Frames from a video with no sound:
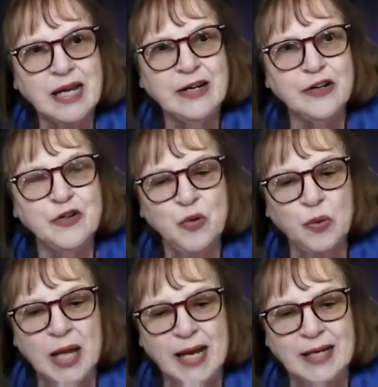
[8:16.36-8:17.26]
in a
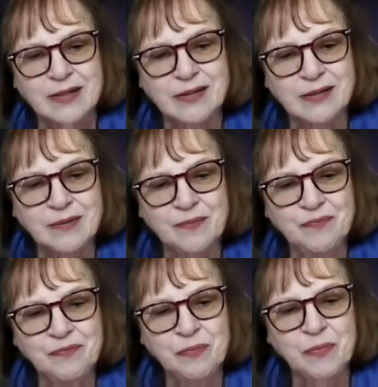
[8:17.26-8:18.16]
new light.
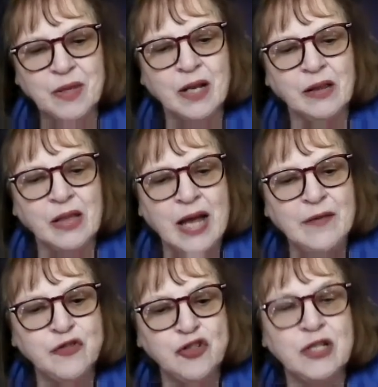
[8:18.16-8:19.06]

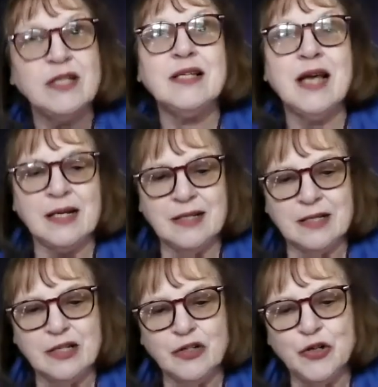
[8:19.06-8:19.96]
Life, she says,
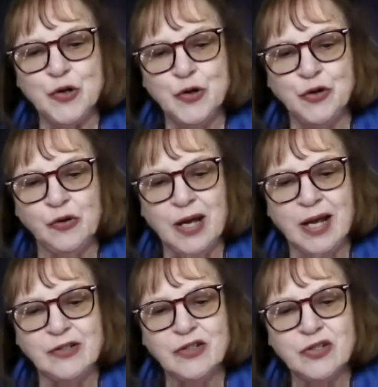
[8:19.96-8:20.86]
is eternal,
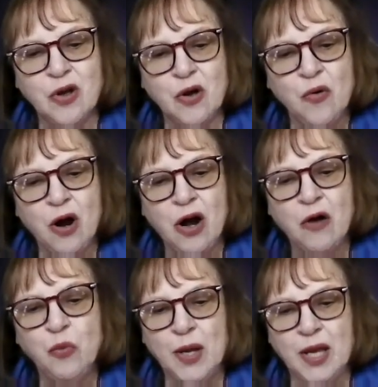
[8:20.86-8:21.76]
and so
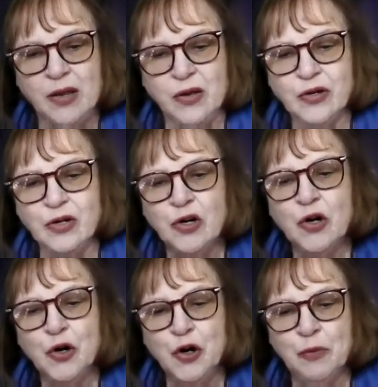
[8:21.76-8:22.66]
are we.
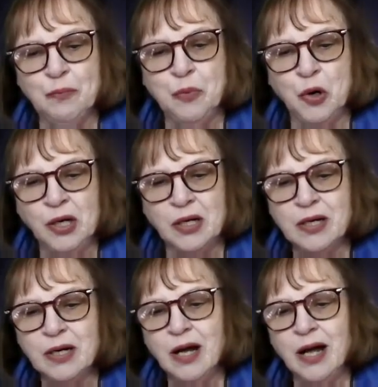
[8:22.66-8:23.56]
Her book,
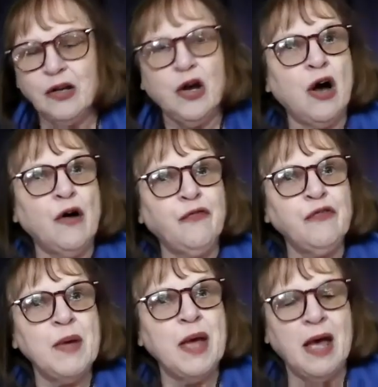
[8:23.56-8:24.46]
A Call
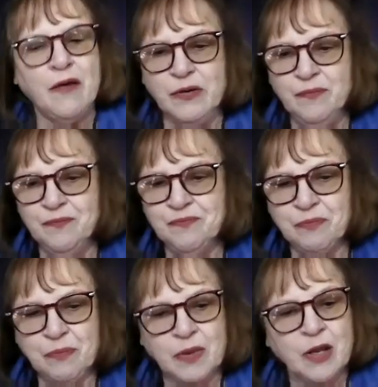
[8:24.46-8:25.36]
from Heaven,
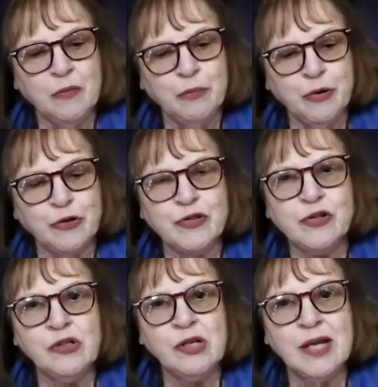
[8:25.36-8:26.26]

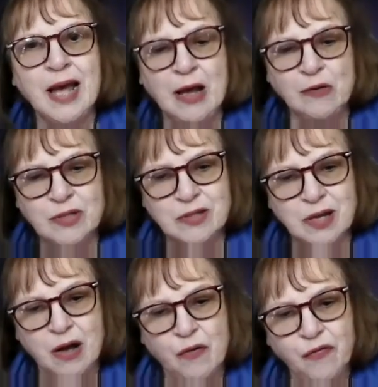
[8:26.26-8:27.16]
Personal
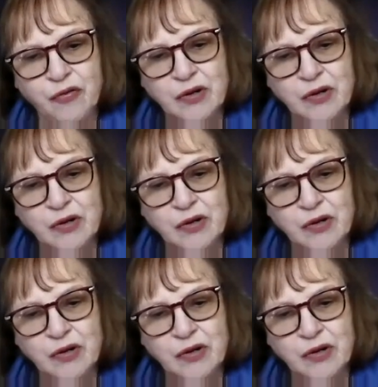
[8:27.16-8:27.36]
Accounts of